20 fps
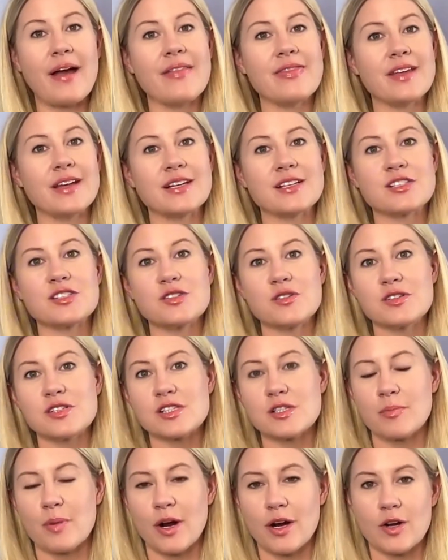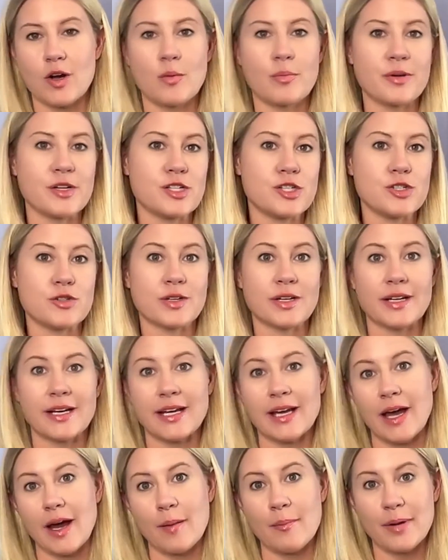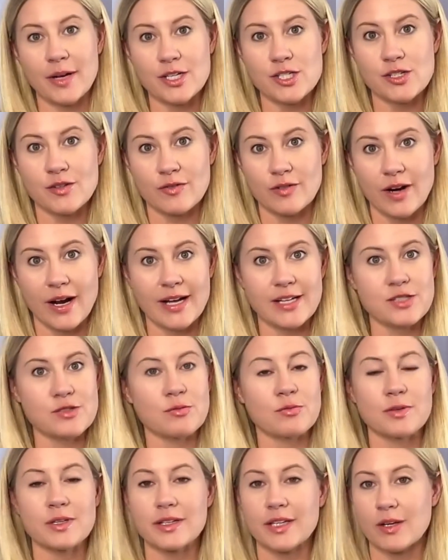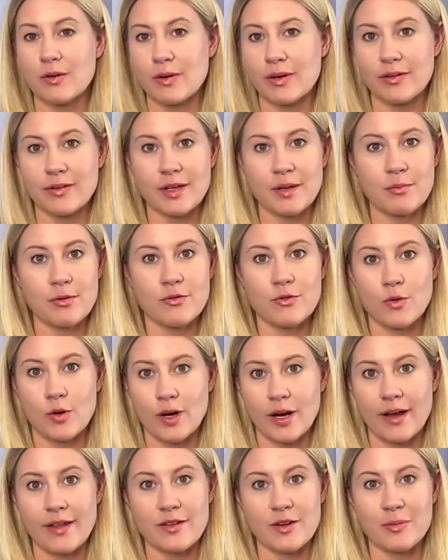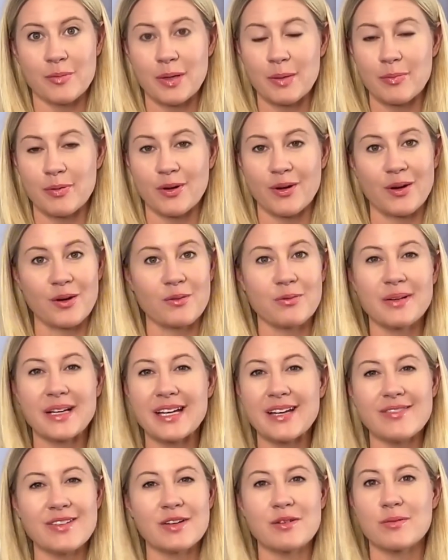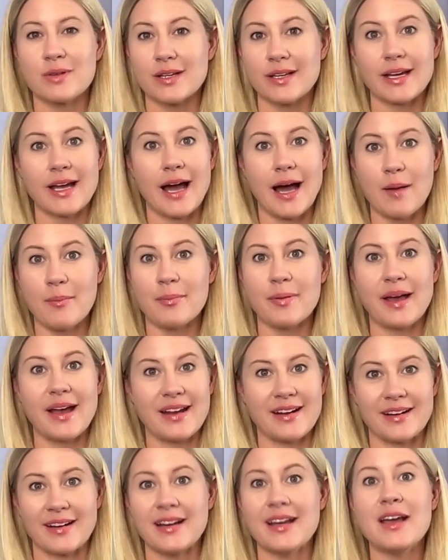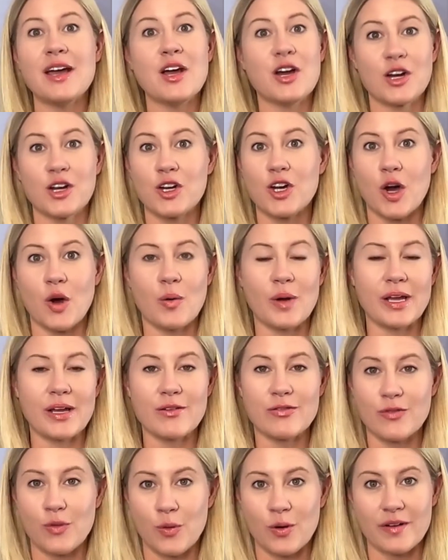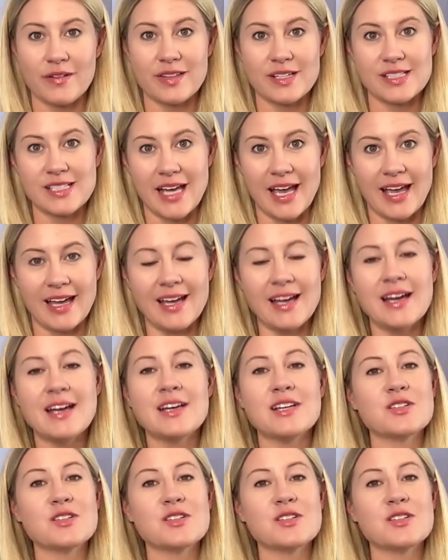And then as soon as the park opens, you can hit a bunch of rides really quickly before other people are even really up and going for the day.